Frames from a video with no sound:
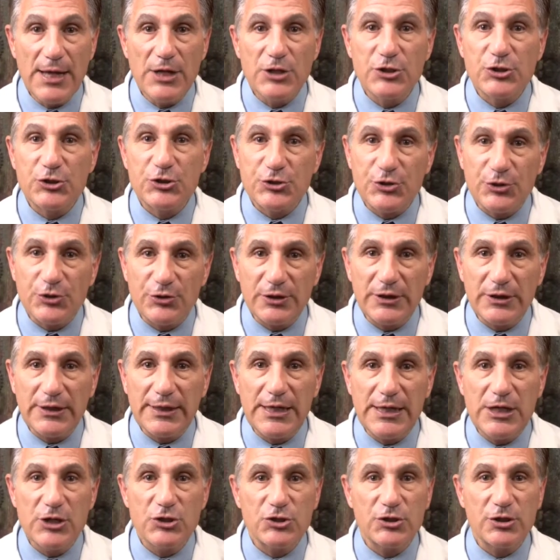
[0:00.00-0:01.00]

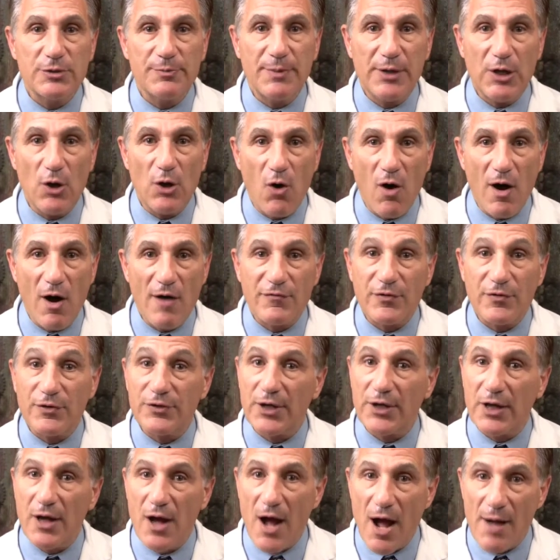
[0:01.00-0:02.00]
certainly he should be
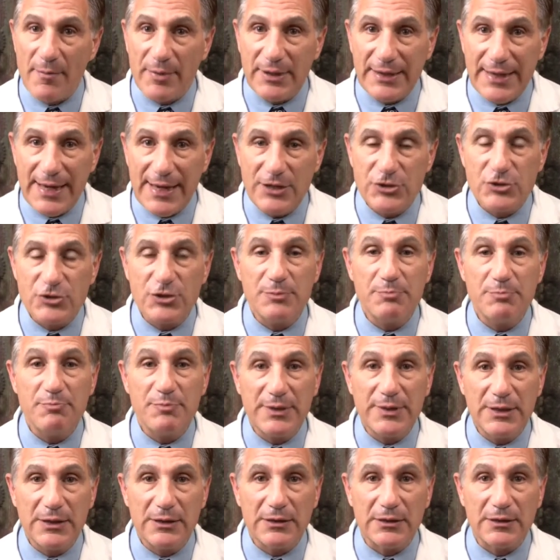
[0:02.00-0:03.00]
offered the combination
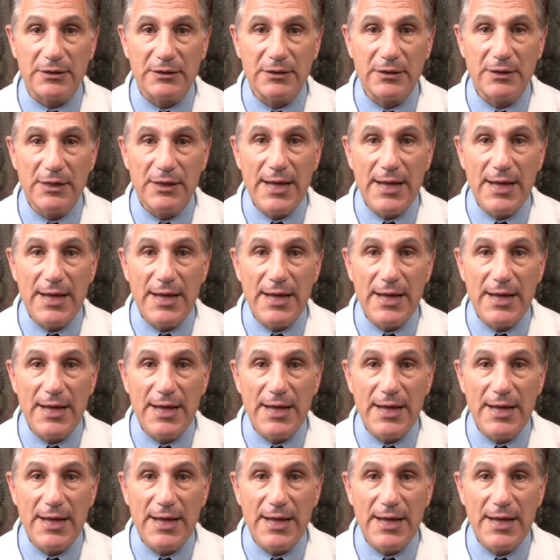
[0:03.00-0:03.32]
pill